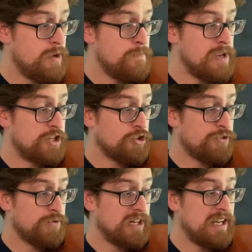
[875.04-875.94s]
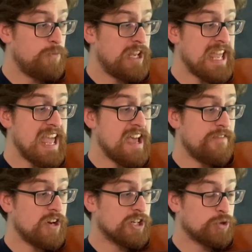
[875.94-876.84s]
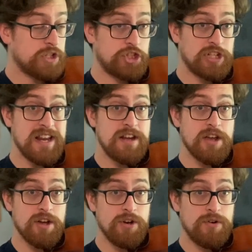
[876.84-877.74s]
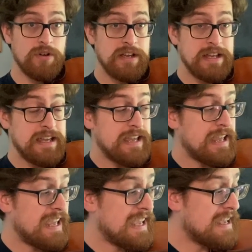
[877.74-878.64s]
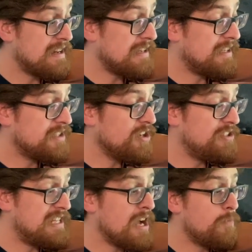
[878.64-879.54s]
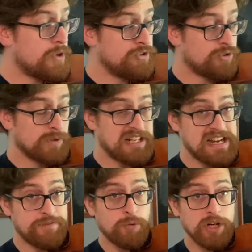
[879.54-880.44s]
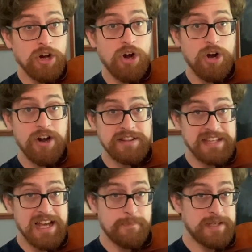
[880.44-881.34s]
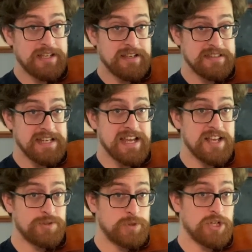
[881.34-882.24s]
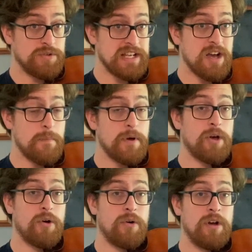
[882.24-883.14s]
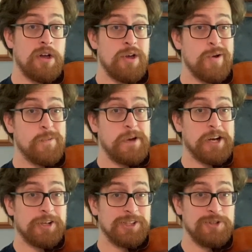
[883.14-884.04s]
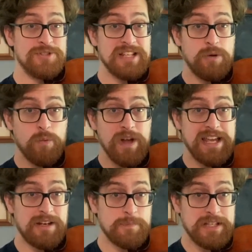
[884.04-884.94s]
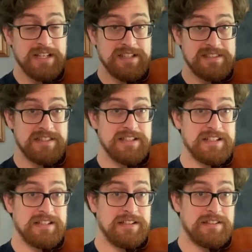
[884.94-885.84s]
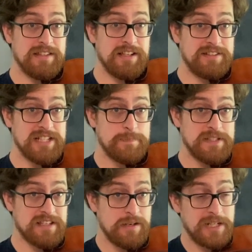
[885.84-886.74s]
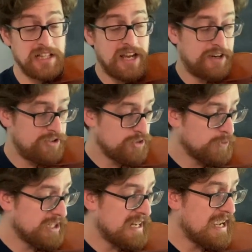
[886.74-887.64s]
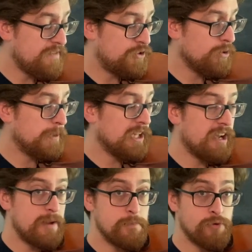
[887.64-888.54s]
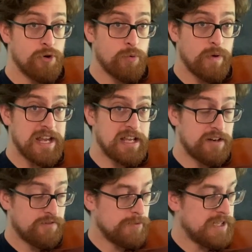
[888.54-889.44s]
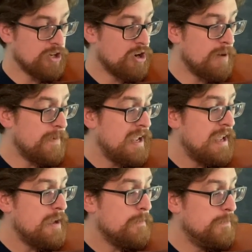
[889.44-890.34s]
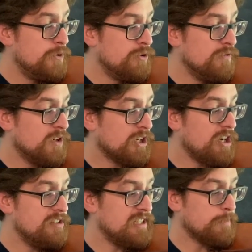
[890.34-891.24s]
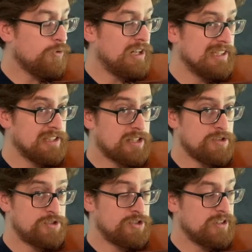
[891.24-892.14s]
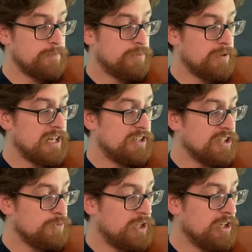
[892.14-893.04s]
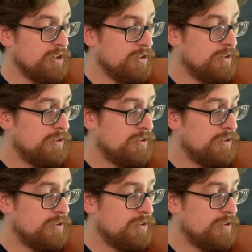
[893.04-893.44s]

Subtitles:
Measure 3, we have a crescendo, and it's on a down bow, so we're going to have to work hard at that because as we go down bow, we are losing weight because the tip is going to be lighter. So we're going to have to apply more weight from the arm, move our contact point a little closer to the bridge as we go.